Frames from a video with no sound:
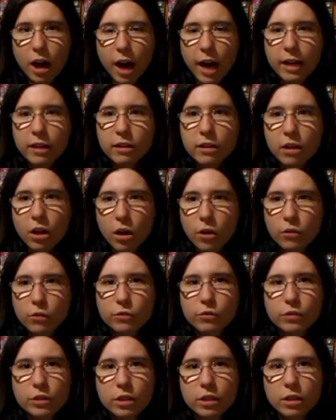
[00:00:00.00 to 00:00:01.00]
I
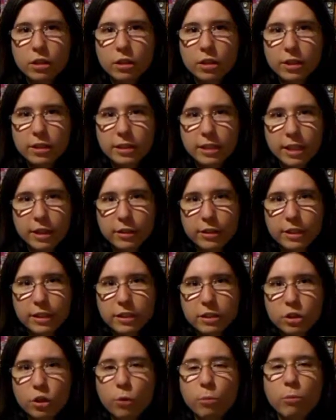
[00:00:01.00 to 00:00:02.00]
loved the
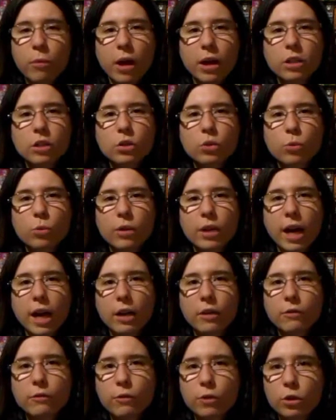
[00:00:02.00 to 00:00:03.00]
series so much when
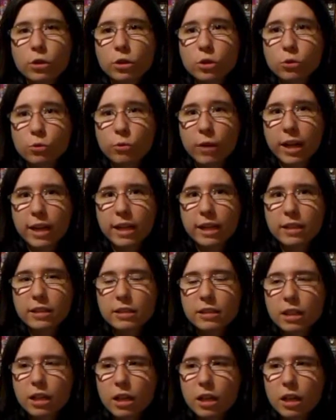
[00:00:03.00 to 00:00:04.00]
I first read
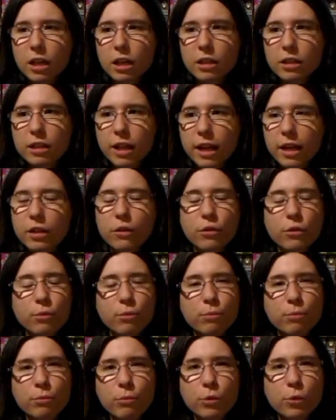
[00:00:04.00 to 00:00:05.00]
it, like
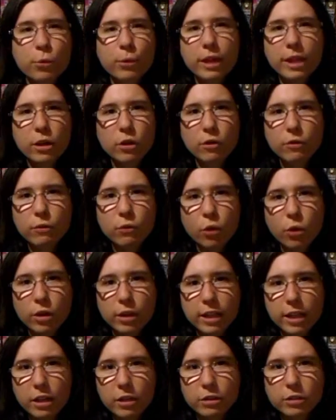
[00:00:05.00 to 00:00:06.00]
3 or 4
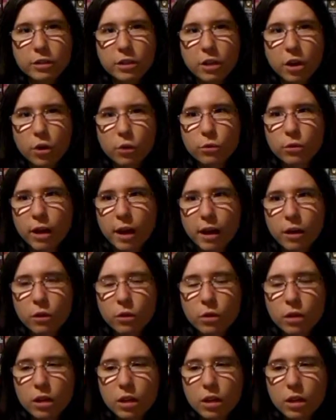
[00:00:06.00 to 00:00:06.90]
years ago now.